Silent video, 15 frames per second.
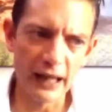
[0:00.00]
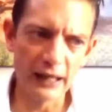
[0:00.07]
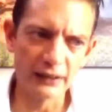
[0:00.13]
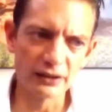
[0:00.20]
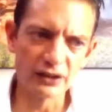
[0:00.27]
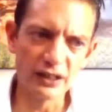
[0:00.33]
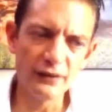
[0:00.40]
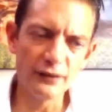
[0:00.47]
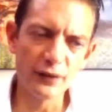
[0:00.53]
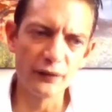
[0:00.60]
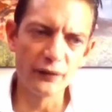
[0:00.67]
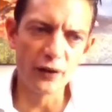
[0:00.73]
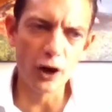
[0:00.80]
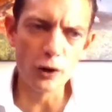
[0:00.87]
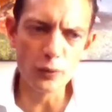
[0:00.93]
And even
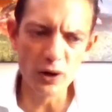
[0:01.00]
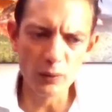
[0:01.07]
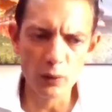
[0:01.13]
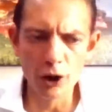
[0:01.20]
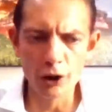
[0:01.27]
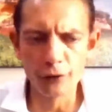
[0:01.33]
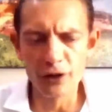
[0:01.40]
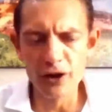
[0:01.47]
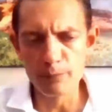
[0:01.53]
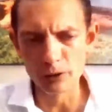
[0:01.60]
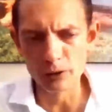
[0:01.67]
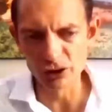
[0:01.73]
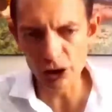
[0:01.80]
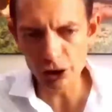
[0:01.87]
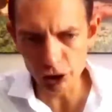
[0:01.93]
though we were
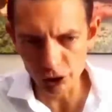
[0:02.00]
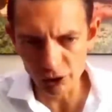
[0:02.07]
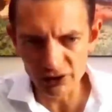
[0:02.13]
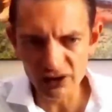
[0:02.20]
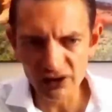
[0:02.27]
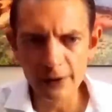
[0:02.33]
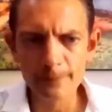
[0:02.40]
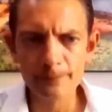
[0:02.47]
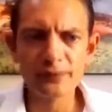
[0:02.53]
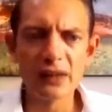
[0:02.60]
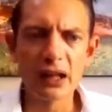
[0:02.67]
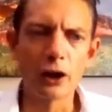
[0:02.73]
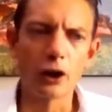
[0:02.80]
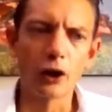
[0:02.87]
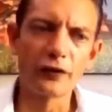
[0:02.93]
repositioned,
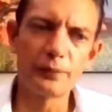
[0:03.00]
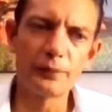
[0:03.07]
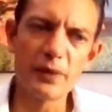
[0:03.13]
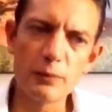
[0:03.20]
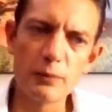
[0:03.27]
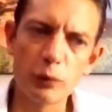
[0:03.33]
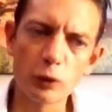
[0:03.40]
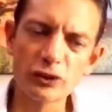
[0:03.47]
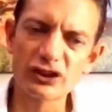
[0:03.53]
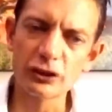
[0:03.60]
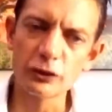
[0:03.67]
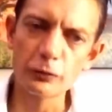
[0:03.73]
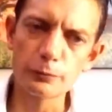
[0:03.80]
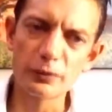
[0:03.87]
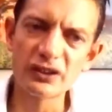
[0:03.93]
a lot of people
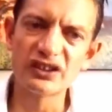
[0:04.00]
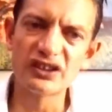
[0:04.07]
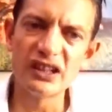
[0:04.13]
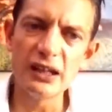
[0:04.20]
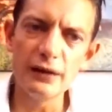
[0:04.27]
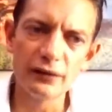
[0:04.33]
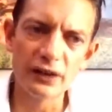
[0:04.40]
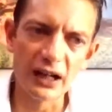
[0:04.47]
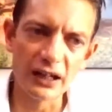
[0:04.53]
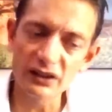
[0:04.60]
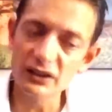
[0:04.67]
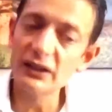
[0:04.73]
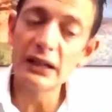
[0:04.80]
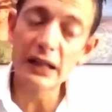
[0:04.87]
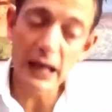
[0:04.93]
still perceived us,
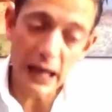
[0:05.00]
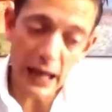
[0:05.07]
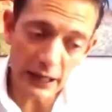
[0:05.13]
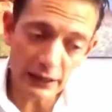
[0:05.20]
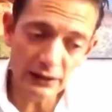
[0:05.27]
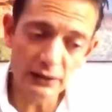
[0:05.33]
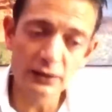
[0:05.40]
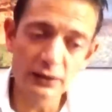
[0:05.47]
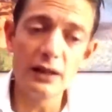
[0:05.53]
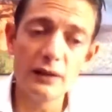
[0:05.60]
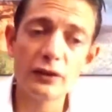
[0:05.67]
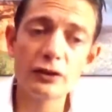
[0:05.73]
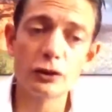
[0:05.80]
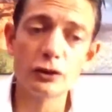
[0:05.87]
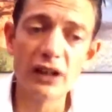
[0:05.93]
and
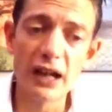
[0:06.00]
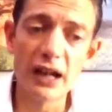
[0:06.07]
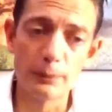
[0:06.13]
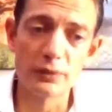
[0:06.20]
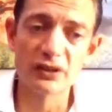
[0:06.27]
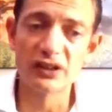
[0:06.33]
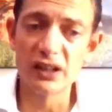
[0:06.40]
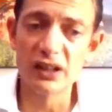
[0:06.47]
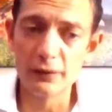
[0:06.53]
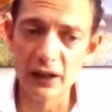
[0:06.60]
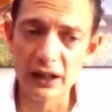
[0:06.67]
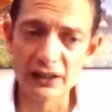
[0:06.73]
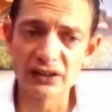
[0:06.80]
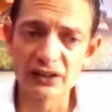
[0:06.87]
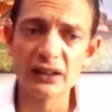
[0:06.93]
even today perceive
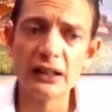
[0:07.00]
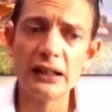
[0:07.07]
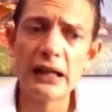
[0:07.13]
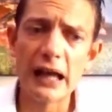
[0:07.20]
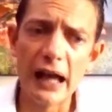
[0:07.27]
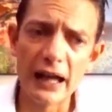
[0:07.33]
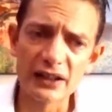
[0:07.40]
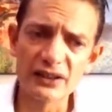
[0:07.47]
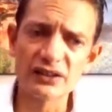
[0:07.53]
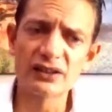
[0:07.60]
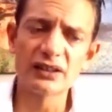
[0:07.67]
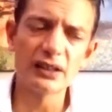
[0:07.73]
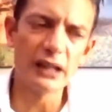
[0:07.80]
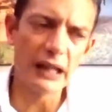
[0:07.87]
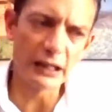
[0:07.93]
us,
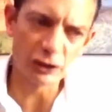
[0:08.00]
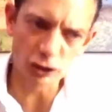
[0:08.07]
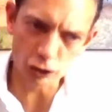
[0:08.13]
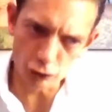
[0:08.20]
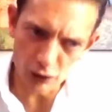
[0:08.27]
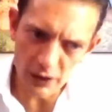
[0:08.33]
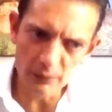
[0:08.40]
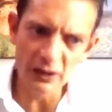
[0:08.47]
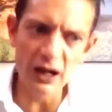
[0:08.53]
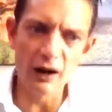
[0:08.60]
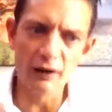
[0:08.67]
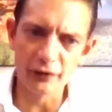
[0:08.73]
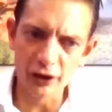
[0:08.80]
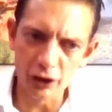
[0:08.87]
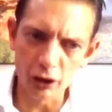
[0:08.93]
as extremely
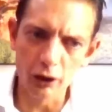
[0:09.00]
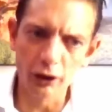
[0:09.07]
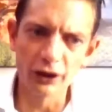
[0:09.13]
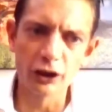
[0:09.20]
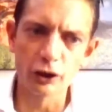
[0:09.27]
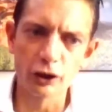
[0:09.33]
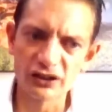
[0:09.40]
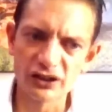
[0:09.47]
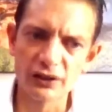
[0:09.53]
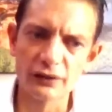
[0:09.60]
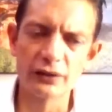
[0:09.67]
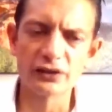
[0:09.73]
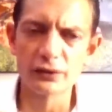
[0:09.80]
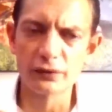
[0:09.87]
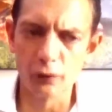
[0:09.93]
Afrikaner,
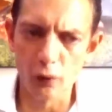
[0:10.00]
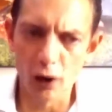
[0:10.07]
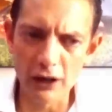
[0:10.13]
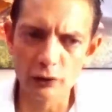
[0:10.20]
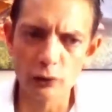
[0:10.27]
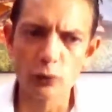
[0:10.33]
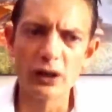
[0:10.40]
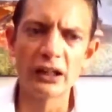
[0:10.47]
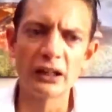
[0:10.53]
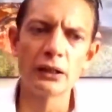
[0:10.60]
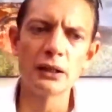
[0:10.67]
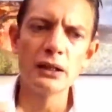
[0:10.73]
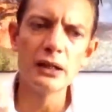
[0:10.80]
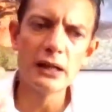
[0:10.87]
conservative, right-wing,